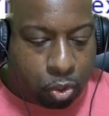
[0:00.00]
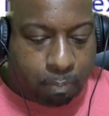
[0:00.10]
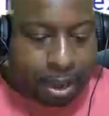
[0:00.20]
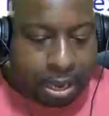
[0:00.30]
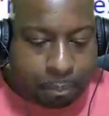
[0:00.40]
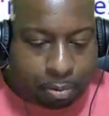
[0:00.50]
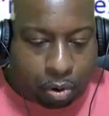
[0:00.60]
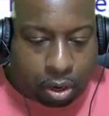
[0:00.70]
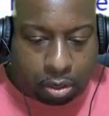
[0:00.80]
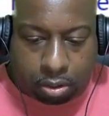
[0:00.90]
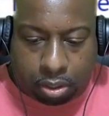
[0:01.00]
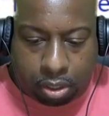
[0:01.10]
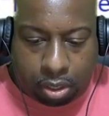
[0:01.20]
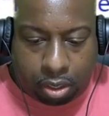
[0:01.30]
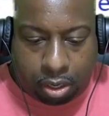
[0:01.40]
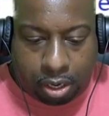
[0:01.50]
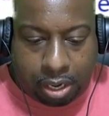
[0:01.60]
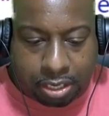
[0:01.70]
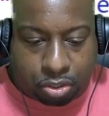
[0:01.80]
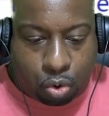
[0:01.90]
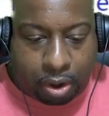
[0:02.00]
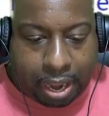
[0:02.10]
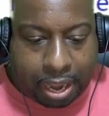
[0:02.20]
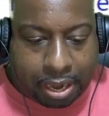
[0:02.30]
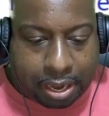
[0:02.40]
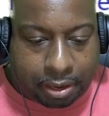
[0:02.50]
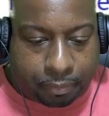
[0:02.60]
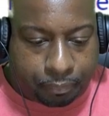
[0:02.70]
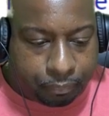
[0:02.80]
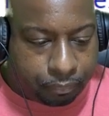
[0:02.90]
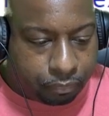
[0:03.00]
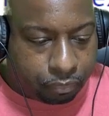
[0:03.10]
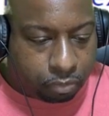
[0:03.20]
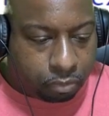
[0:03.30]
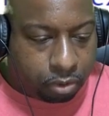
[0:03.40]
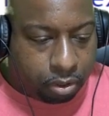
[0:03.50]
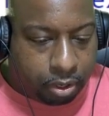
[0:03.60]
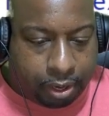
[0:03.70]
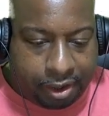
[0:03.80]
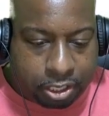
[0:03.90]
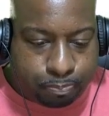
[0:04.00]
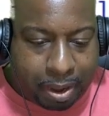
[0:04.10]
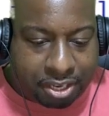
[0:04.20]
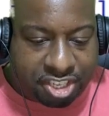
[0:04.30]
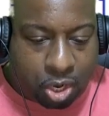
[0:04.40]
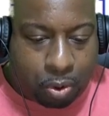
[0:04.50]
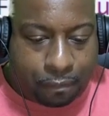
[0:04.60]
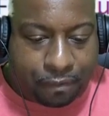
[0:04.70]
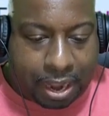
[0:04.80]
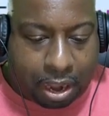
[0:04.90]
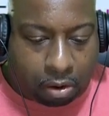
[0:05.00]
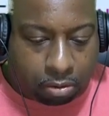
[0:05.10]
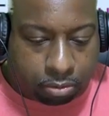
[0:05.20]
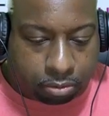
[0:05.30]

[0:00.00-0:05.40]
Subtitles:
remaining part, let's go ahead and inspect generate file.